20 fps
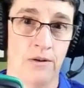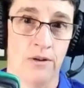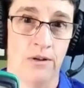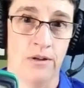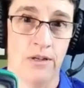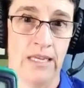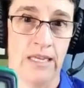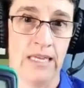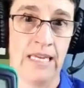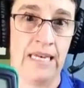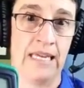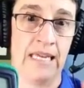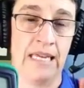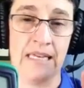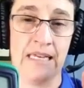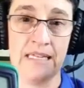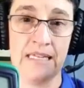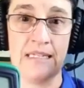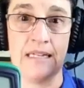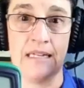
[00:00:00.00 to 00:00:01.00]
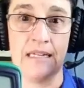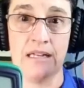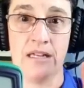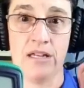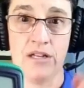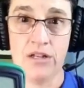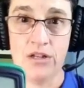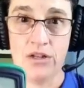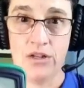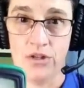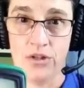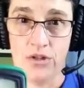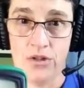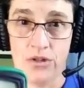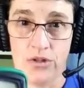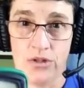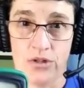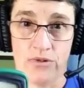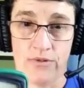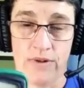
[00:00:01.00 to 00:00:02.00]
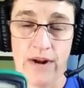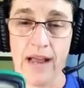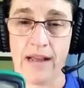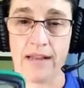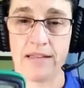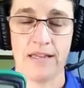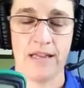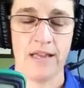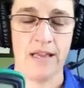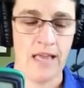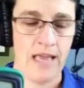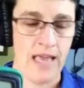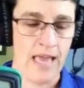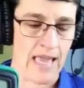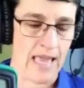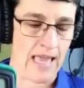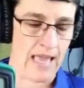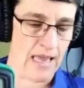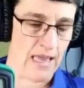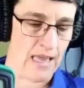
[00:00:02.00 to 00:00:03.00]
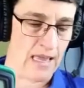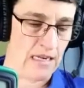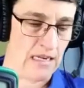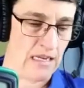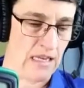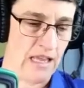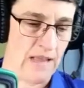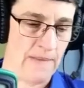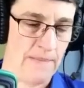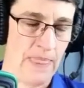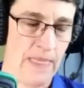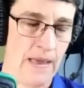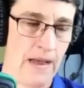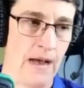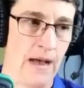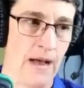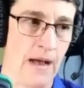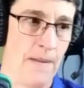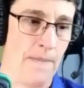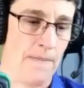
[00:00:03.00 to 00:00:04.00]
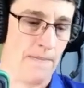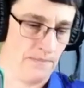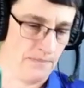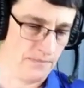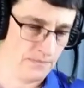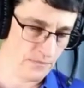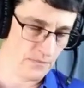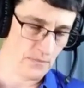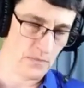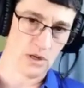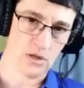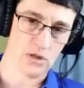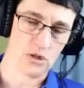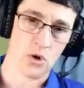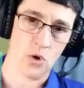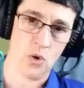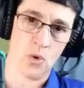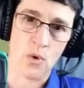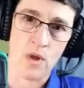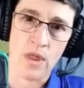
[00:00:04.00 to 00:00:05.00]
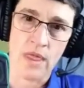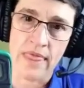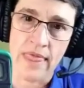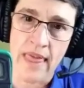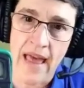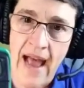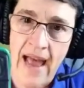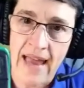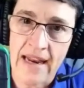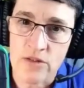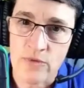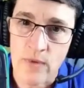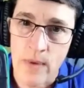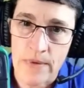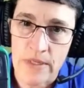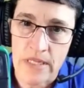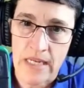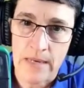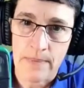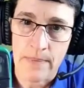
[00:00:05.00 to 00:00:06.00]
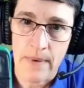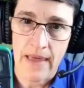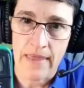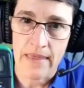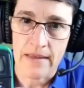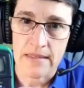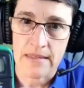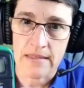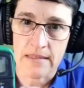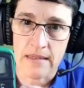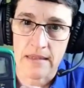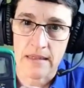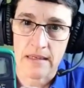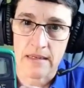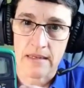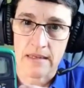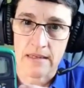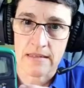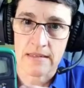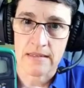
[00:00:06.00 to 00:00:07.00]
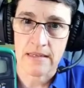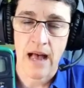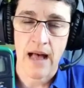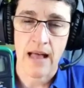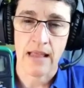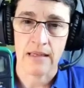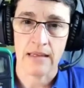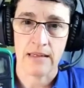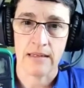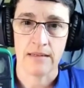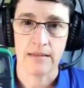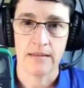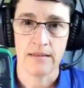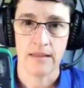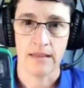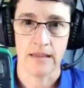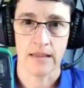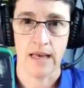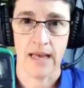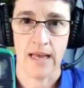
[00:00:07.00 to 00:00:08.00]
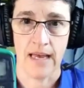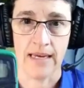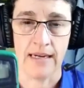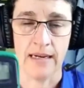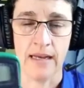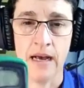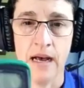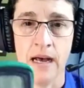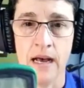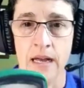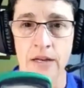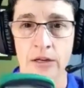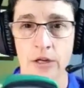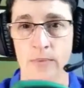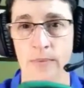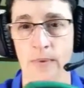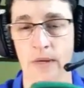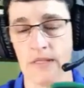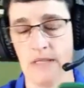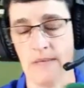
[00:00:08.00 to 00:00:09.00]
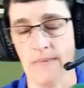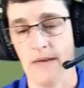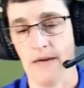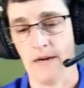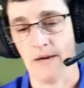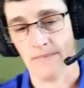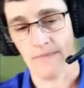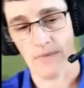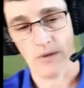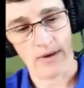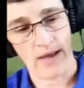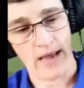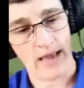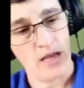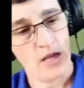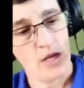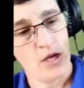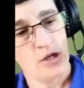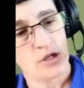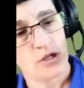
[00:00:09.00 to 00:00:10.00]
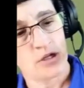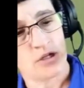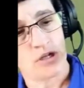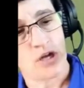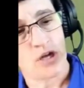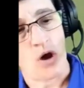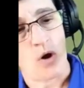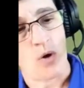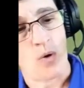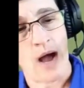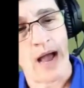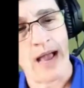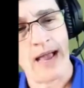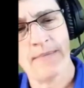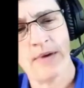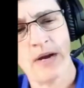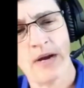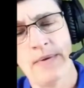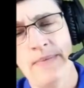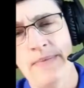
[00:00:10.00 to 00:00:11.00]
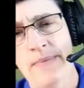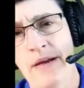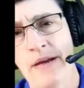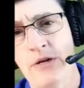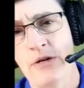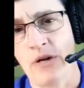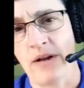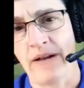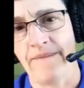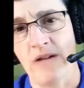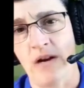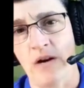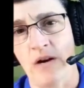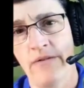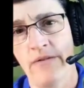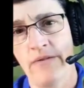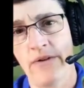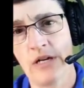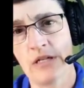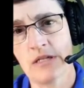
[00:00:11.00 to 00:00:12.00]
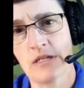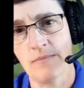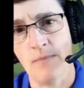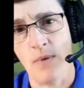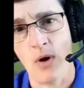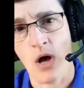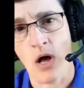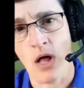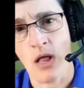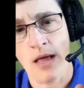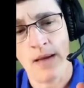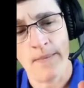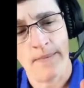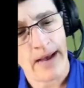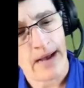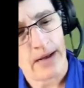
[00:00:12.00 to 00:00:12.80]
It is direct. And so that is represented by the solid line on your multimeter. Okay, so I am going to be measuring very, very small amounts.